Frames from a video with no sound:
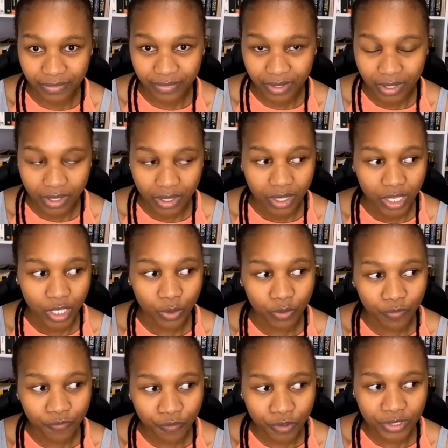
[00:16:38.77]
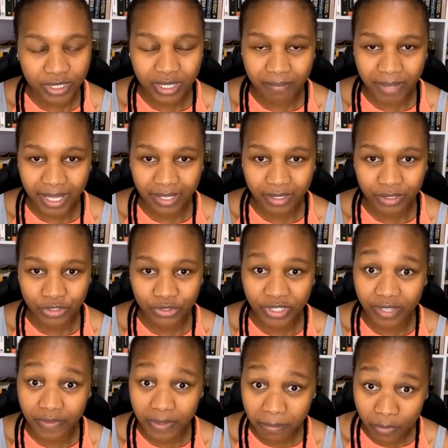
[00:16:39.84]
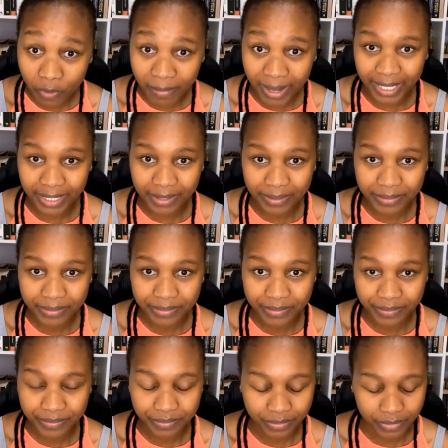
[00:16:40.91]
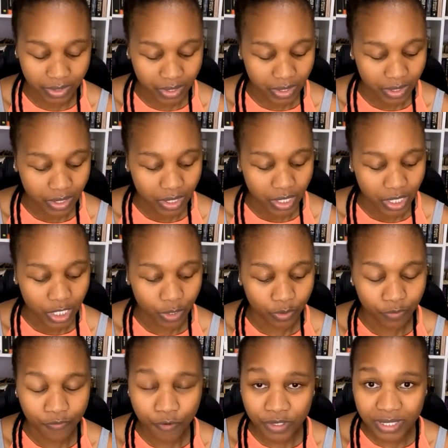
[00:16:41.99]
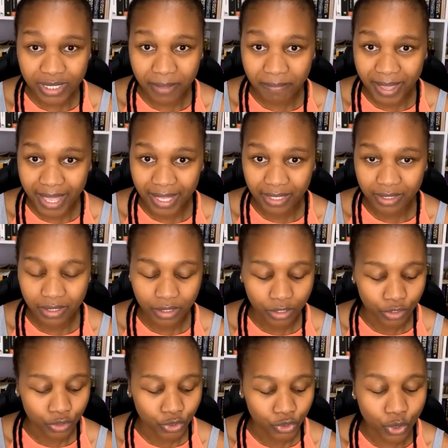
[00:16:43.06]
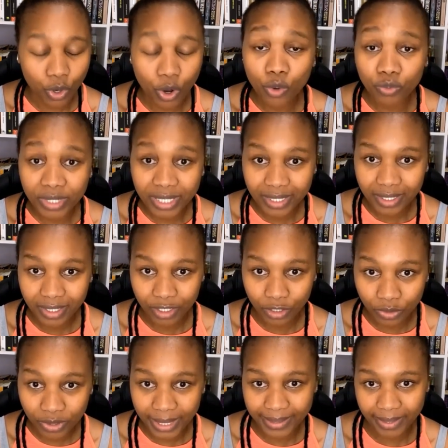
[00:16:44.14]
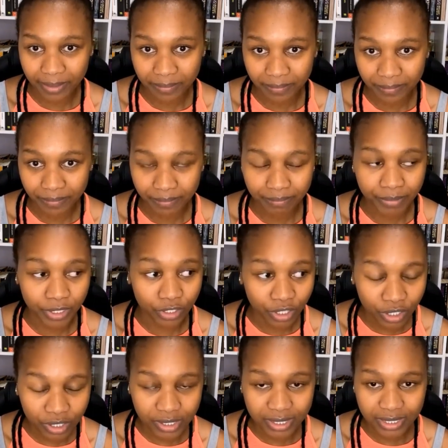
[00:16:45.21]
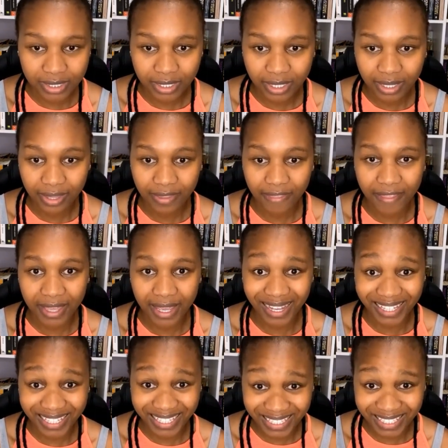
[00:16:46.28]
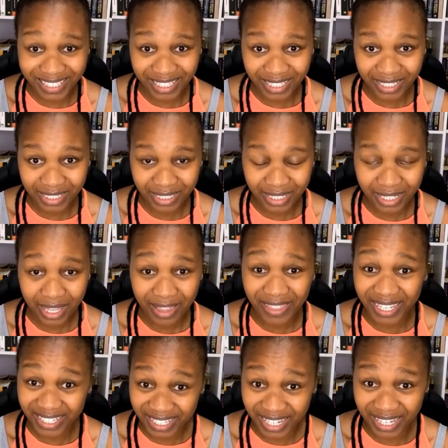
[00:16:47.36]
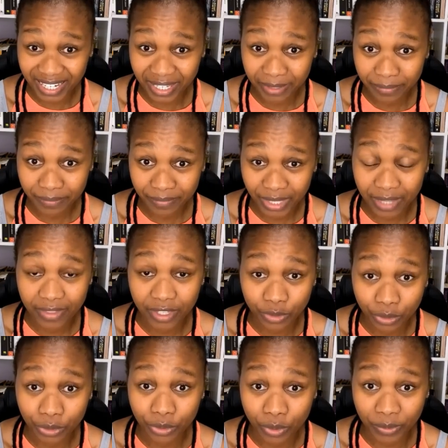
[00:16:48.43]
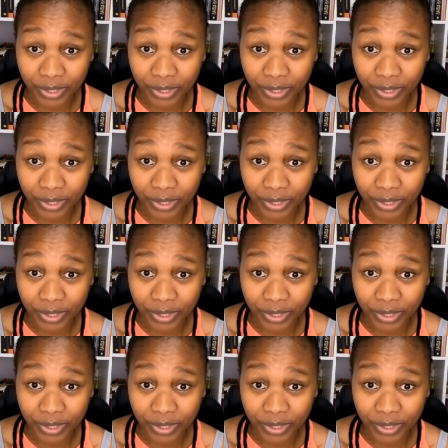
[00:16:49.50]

It will force the man to give them more money. It will force the man to only look at them because they are eating their DNA and they don't know it.